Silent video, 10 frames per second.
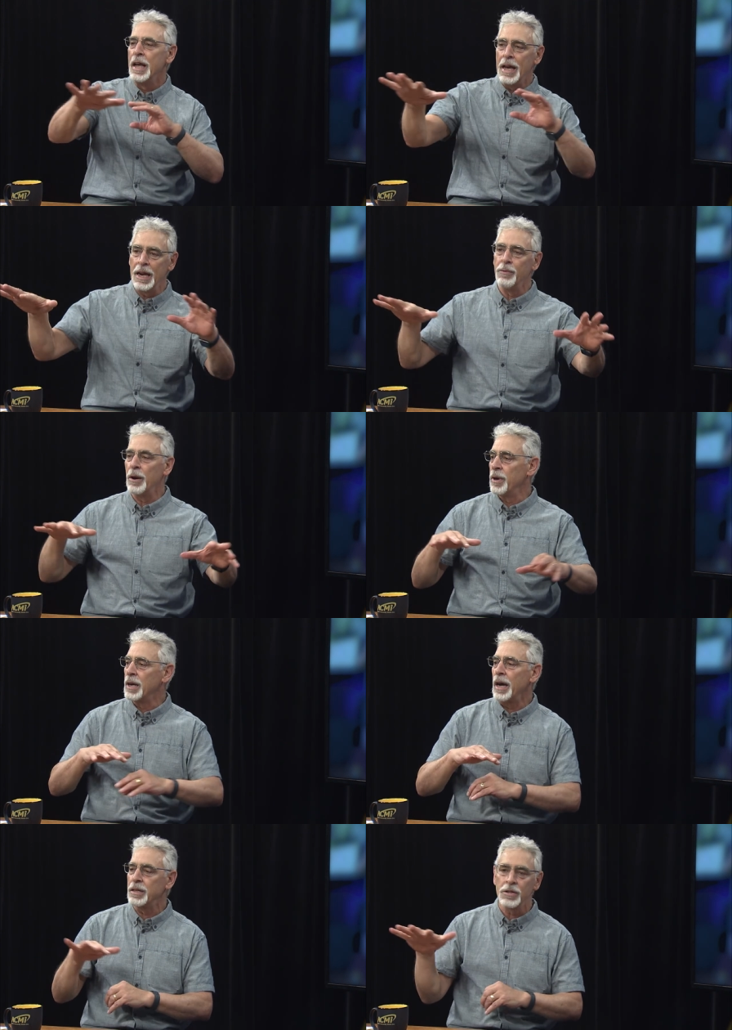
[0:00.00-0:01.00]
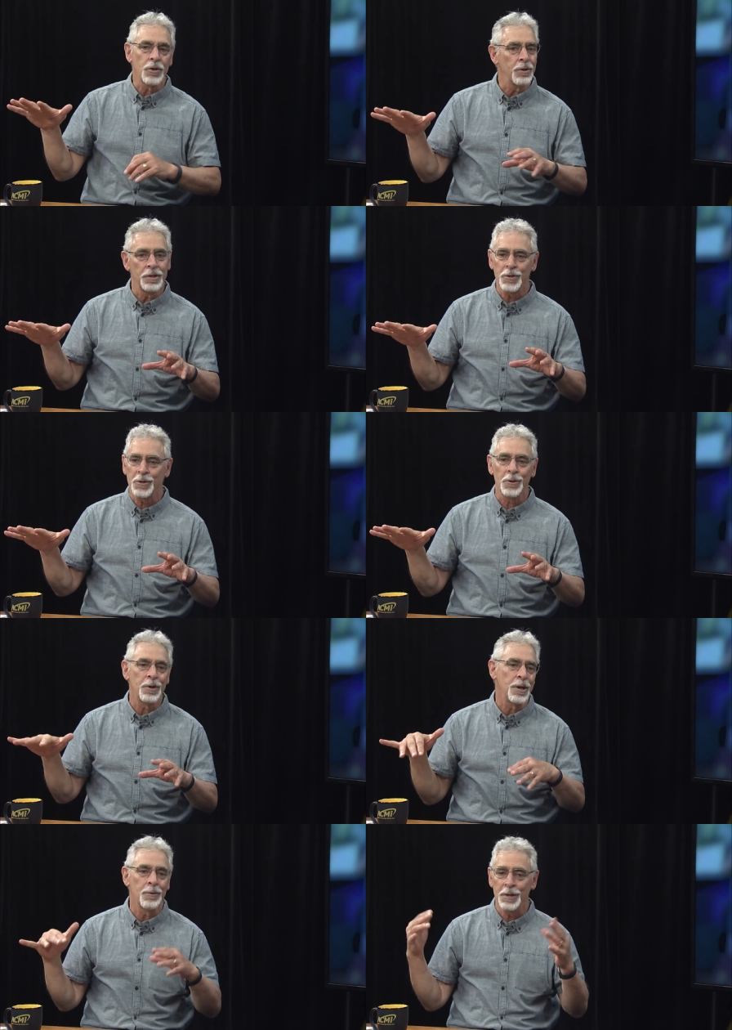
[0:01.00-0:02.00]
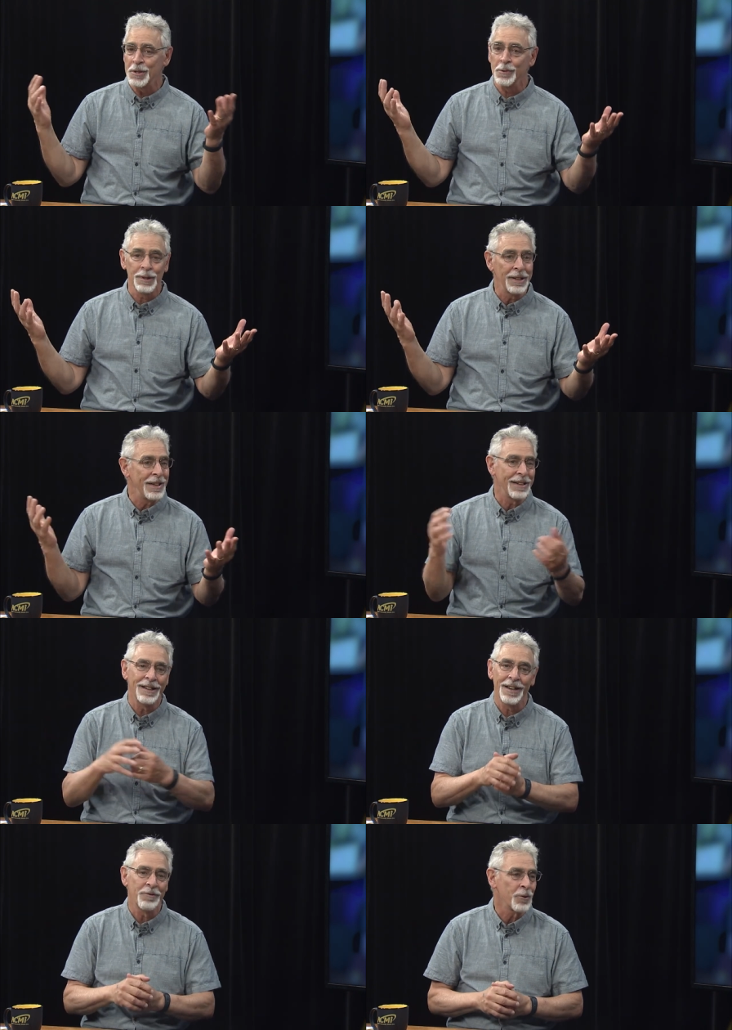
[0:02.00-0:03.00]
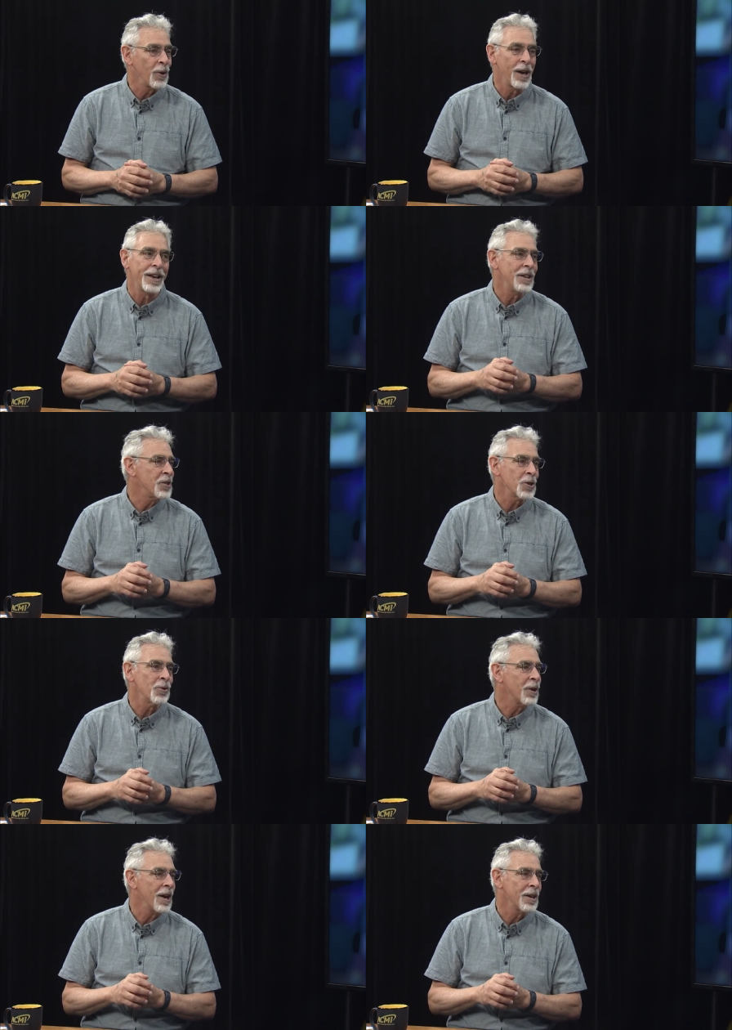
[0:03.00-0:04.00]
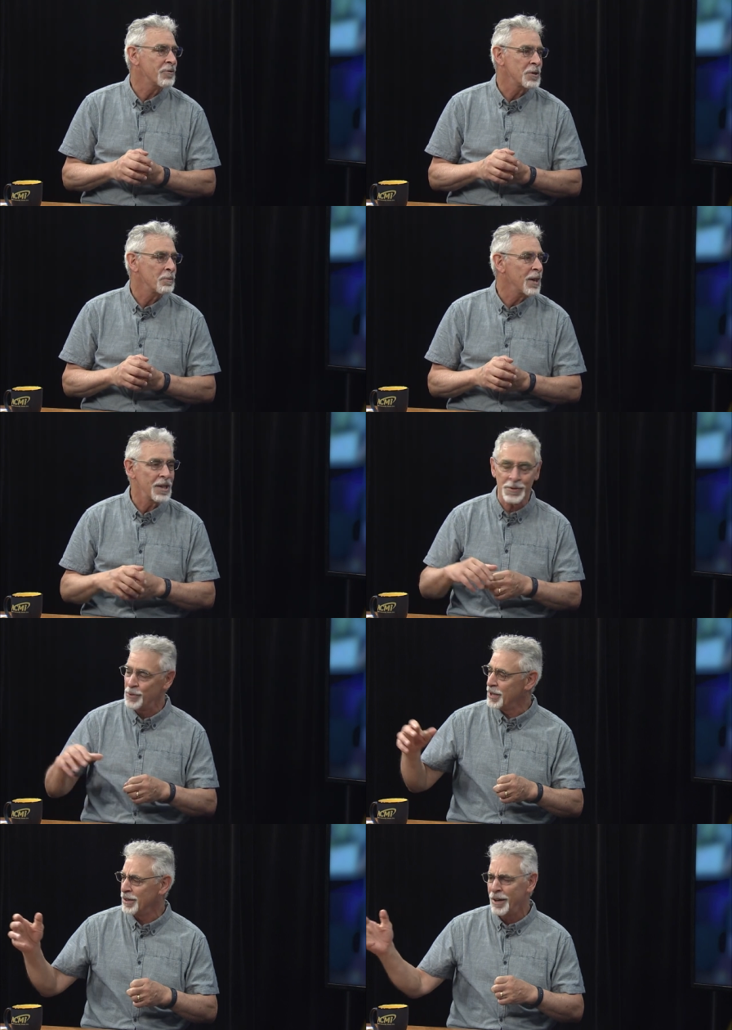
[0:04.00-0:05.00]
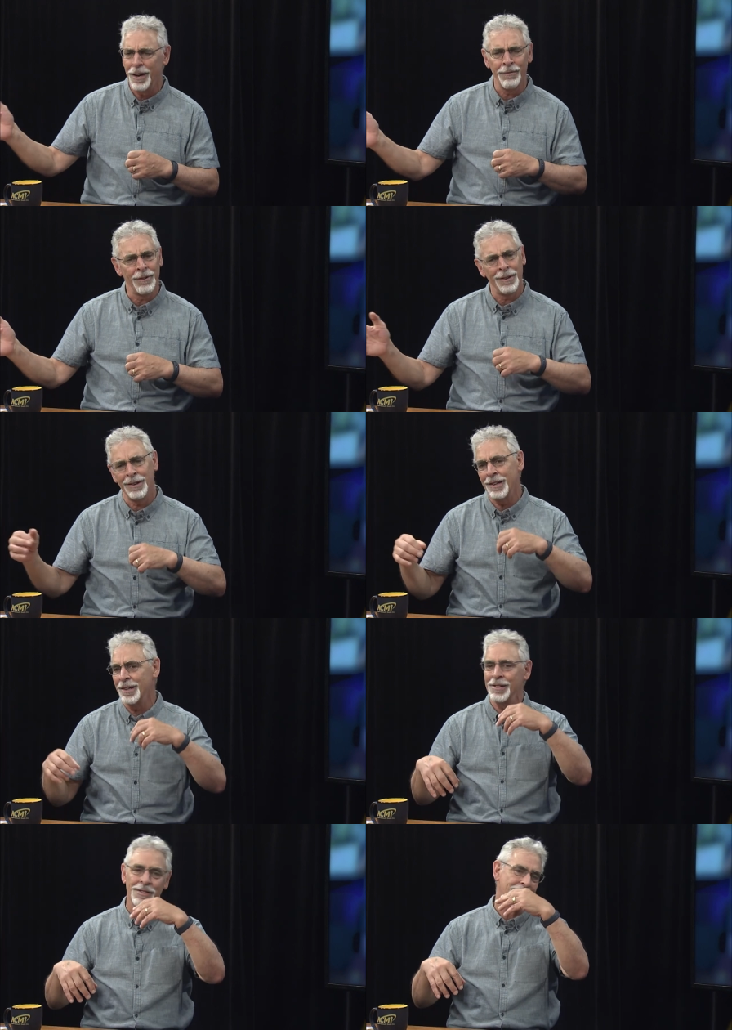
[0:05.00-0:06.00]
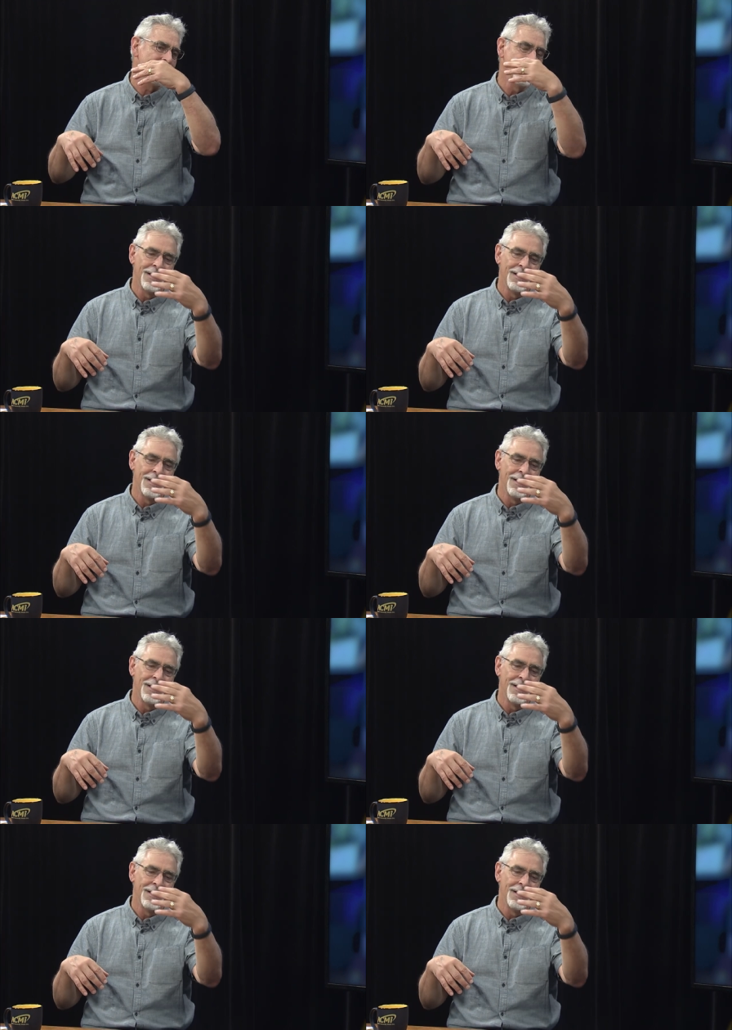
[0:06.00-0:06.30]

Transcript: Anyway, we got to turn the studio into a late night variety show kind of space with a live audience and,